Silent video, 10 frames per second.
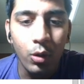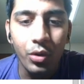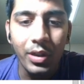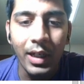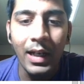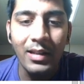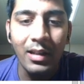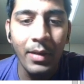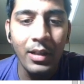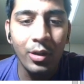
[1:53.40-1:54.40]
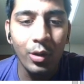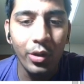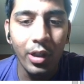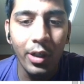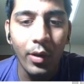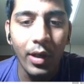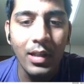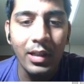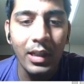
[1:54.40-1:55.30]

to send SMS. So here you can